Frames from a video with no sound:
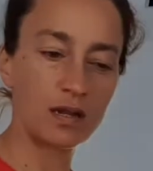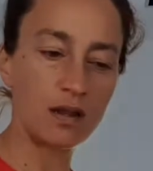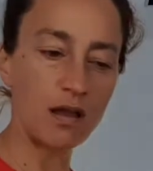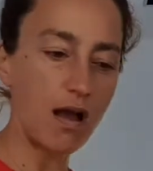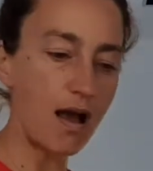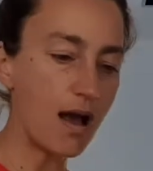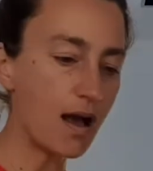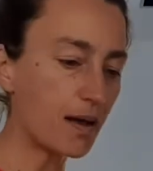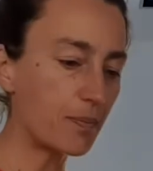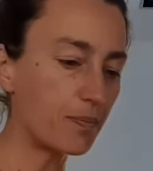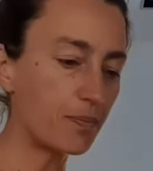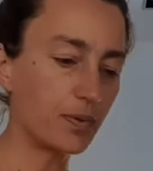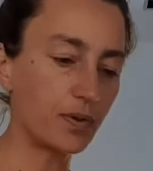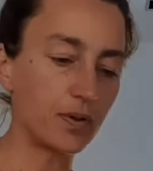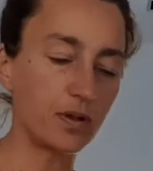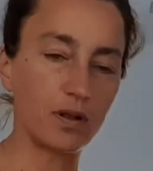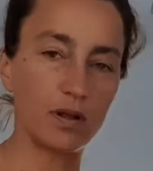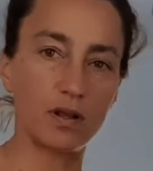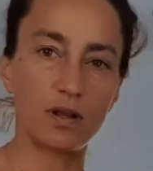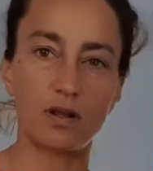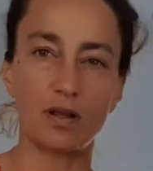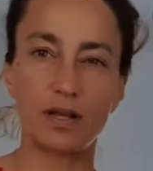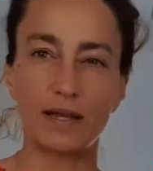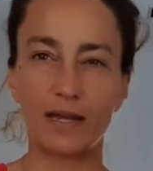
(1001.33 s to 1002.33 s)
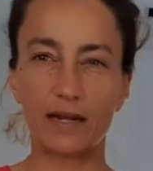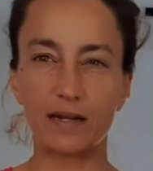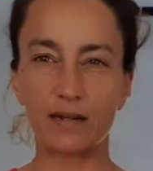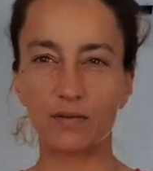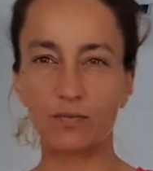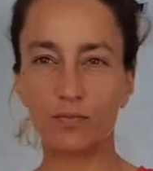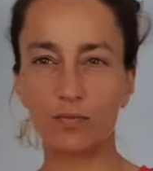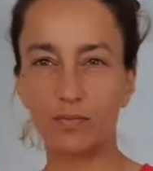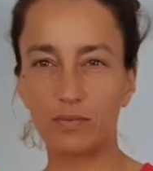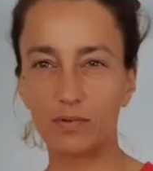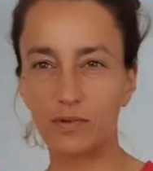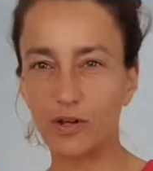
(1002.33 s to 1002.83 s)
apple,
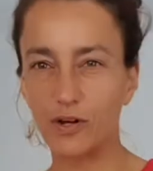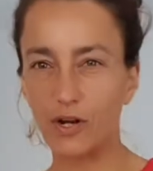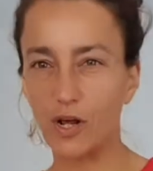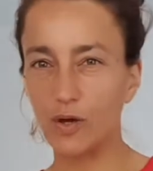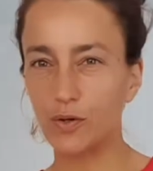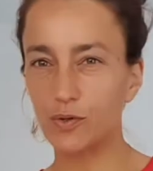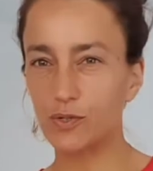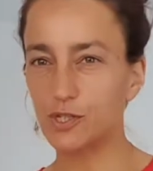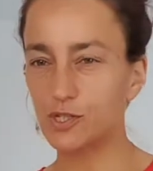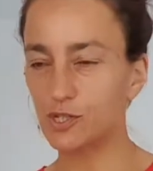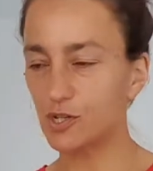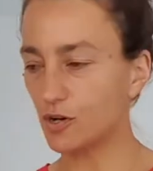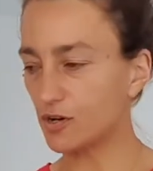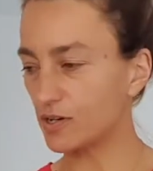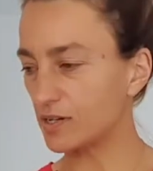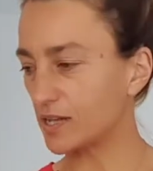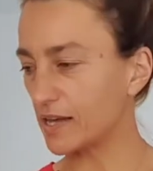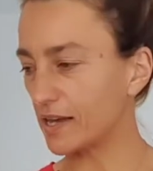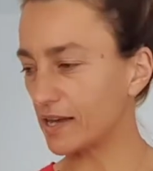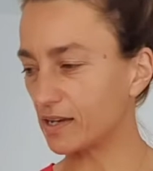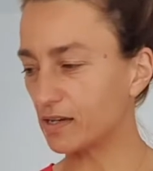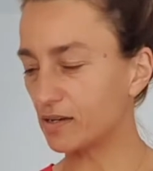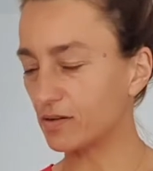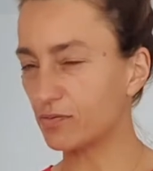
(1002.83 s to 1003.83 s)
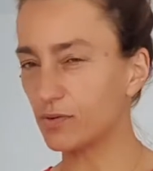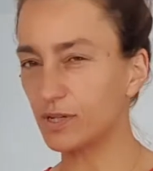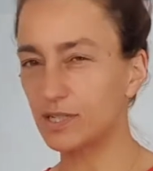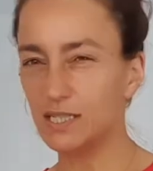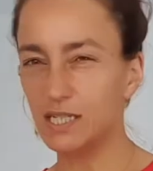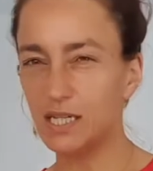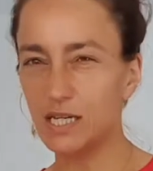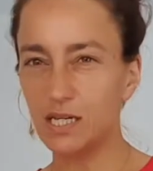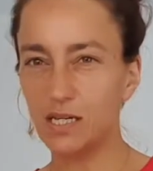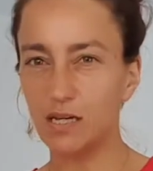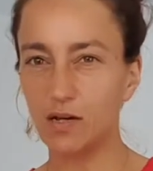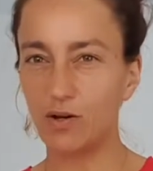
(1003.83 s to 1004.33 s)
and, you know, certain like
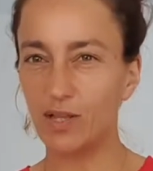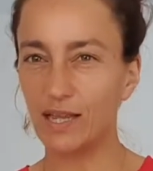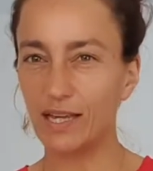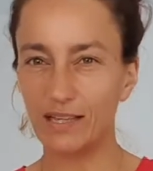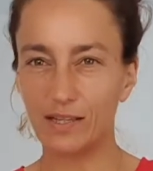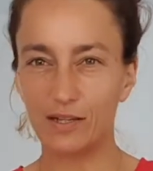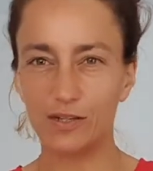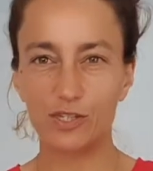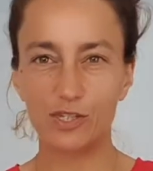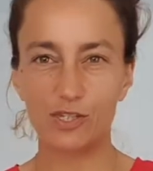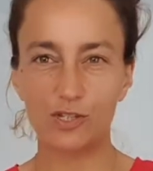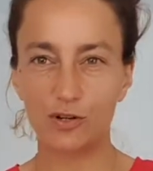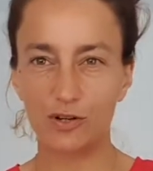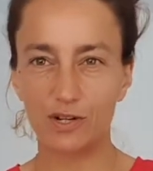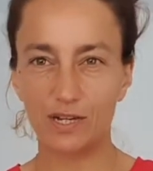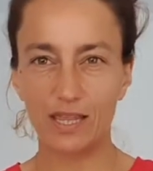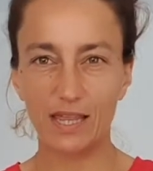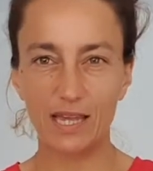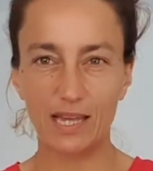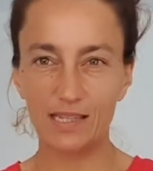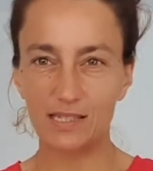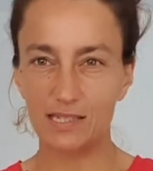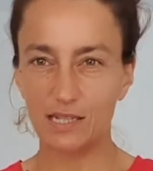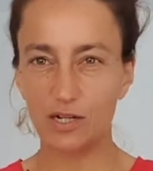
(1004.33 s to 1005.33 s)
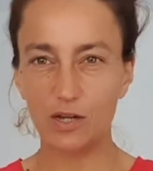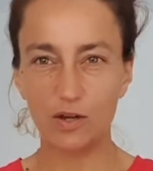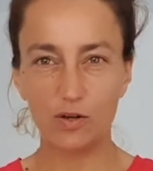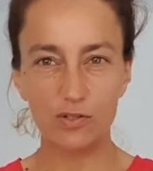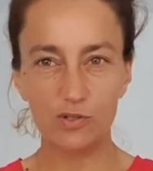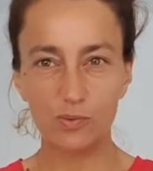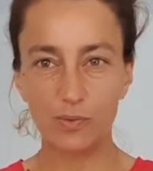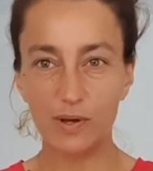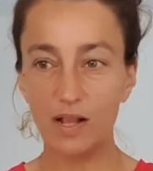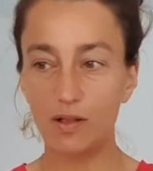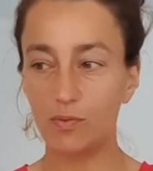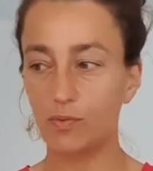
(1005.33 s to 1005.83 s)
radicchio, like there's certain things it goes
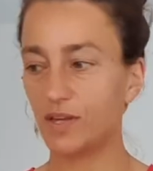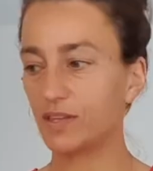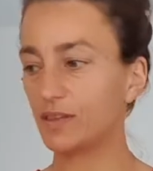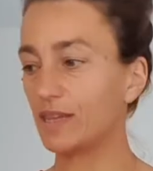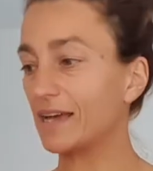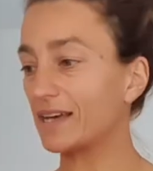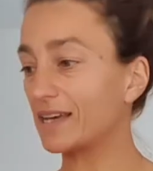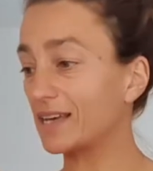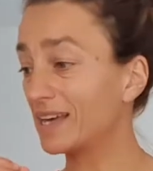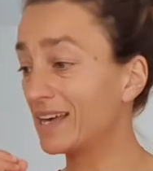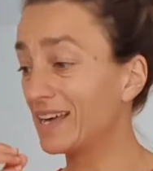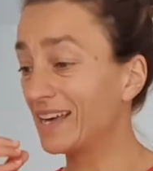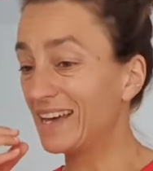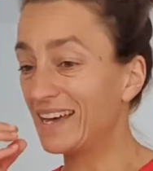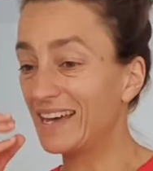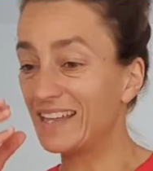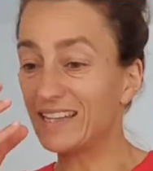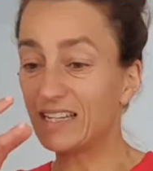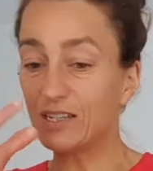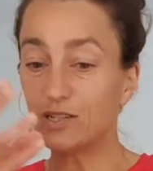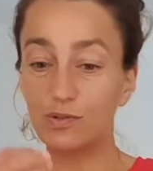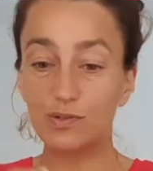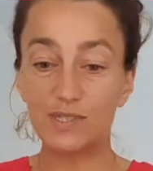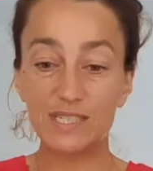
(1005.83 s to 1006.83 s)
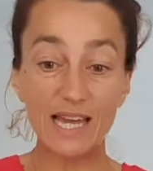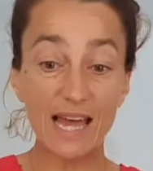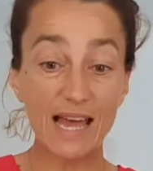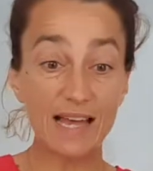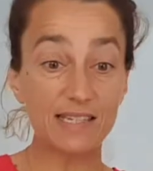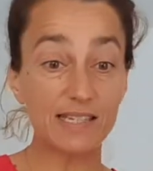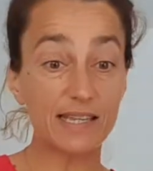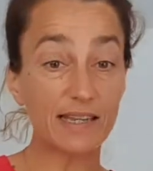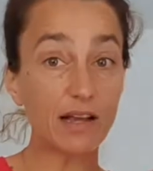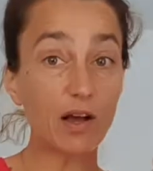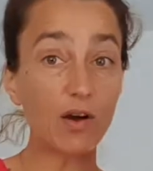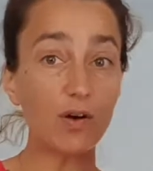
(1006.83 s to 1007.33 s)
well with, like, and then you test,
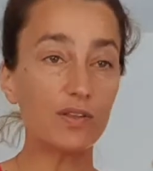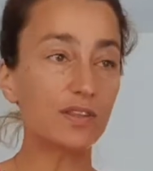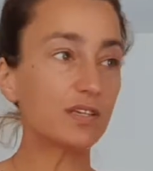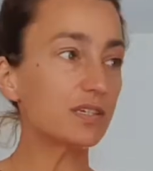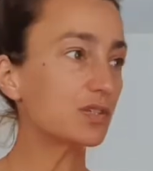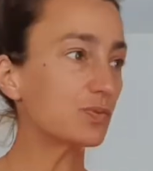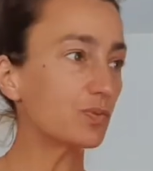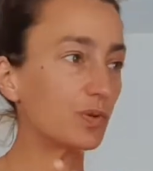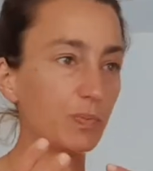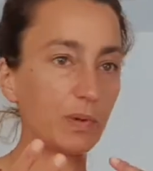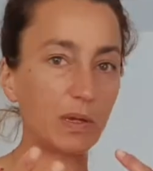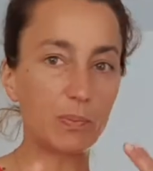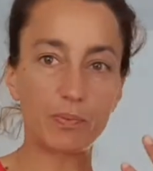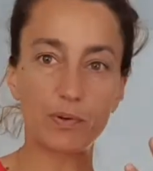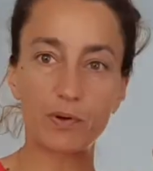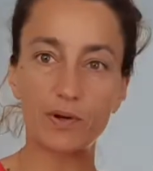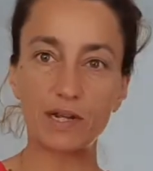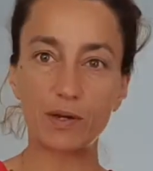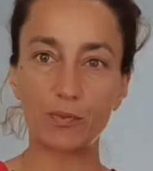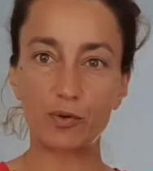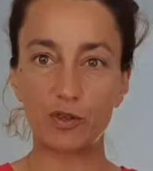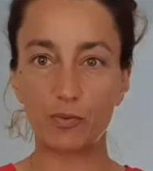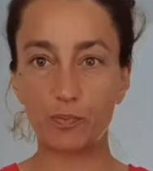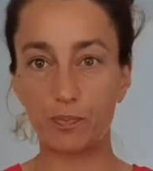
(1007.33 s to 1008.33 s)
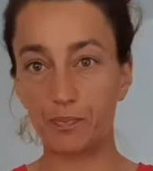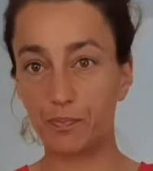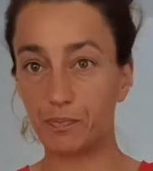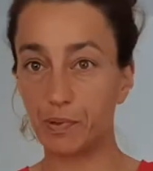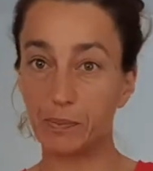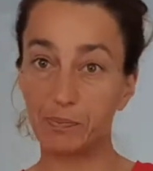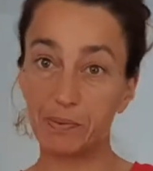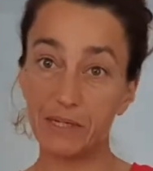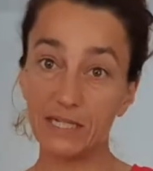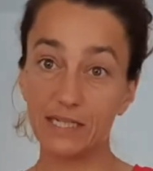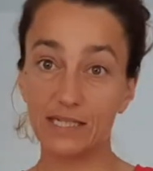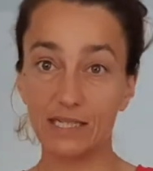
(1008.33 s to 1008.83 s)
like, oh, this would be pretty with
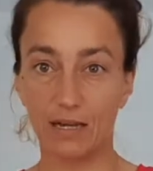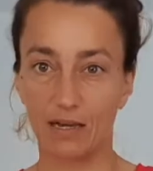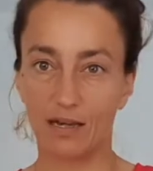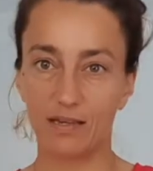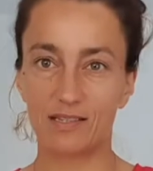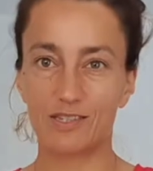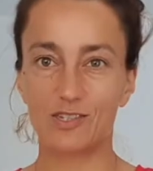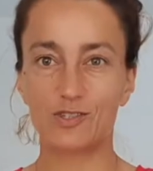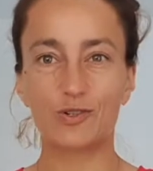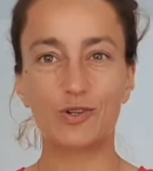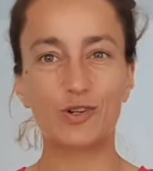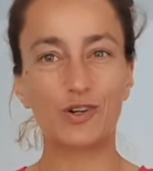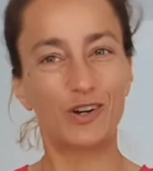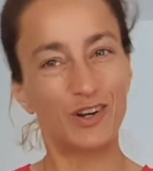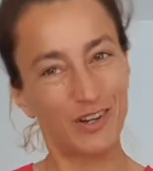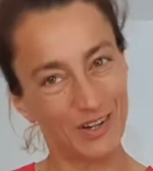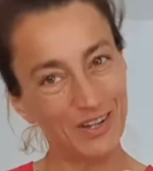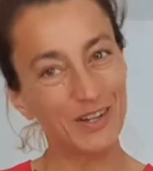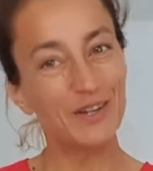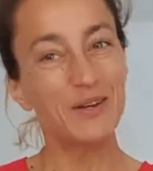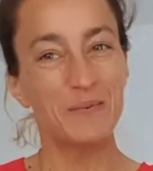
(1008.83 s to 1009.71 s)
pepitas, or